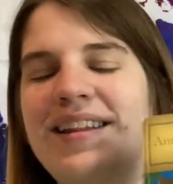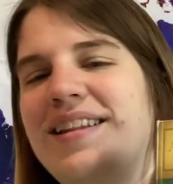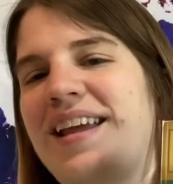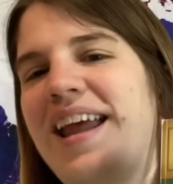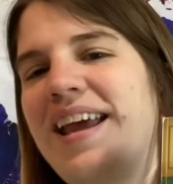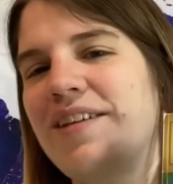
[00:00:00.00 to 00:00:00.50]

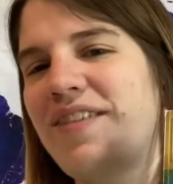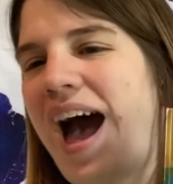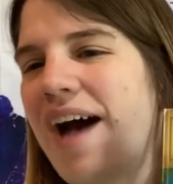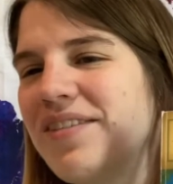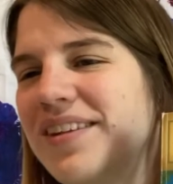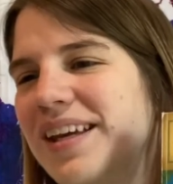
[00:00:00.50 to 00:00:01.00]
Anne of
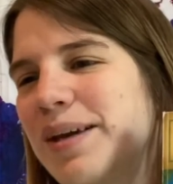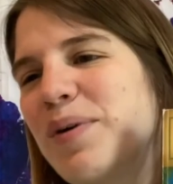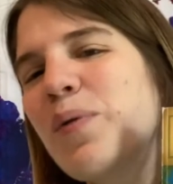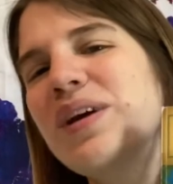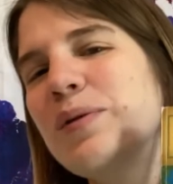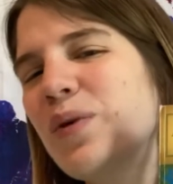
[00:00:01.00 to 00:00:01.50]
Avonlea, but
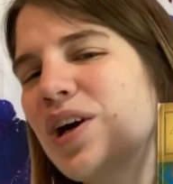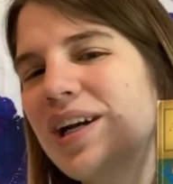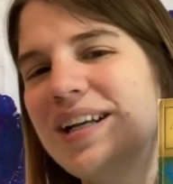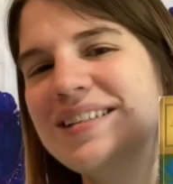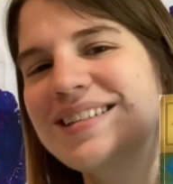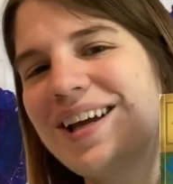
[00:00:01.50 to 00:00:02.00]
we
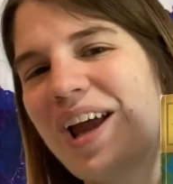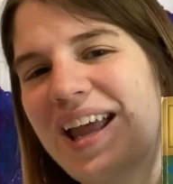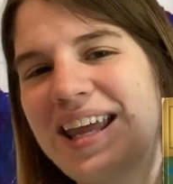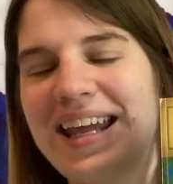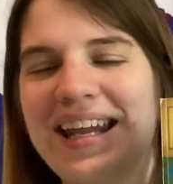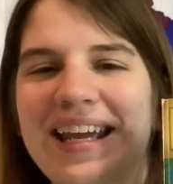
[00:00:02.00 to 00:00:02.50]
weren't
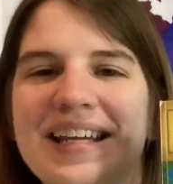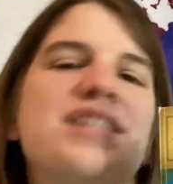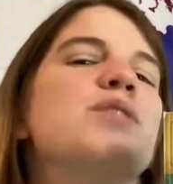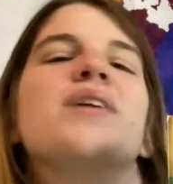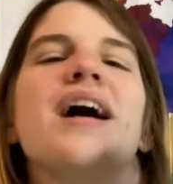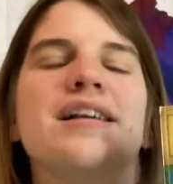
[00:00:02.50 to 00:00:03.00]
getting
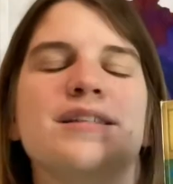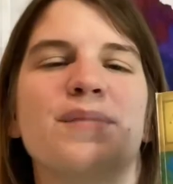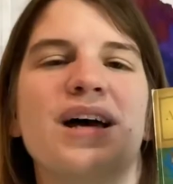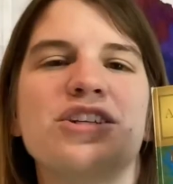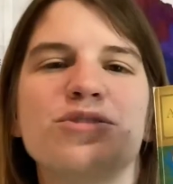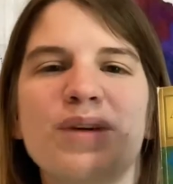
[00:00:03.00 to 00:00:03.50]
into it as
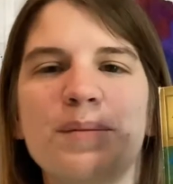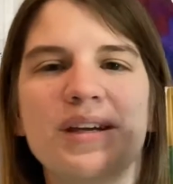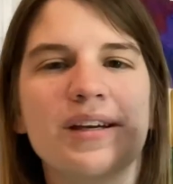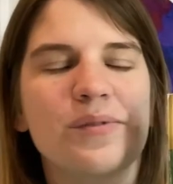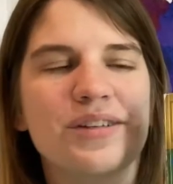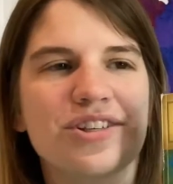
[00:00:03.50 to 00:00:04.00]
much. Maybe
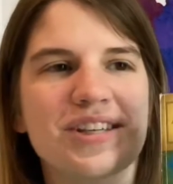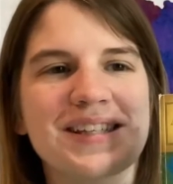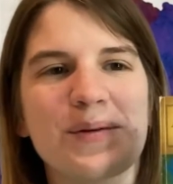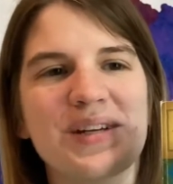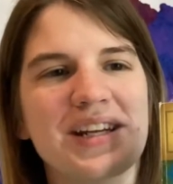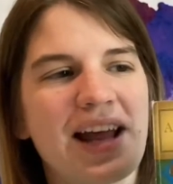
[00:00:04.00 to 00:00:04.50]
it was just that
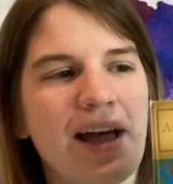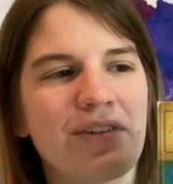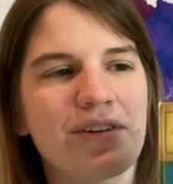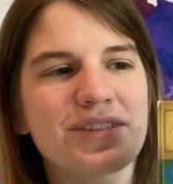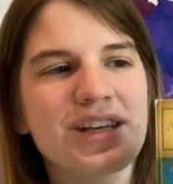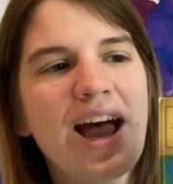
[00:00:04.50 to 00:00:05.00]
we didn't have
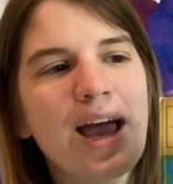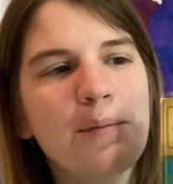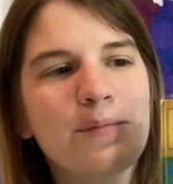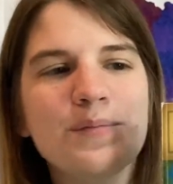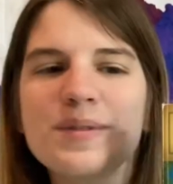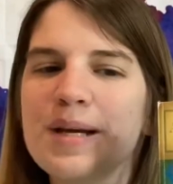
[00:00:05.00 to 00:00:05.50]
enough
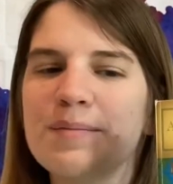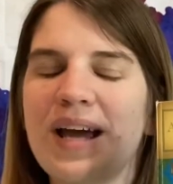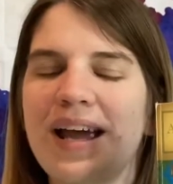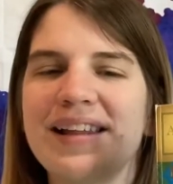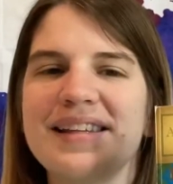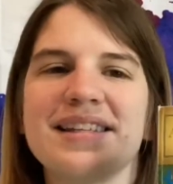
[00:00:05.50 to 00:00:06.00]
time some nights,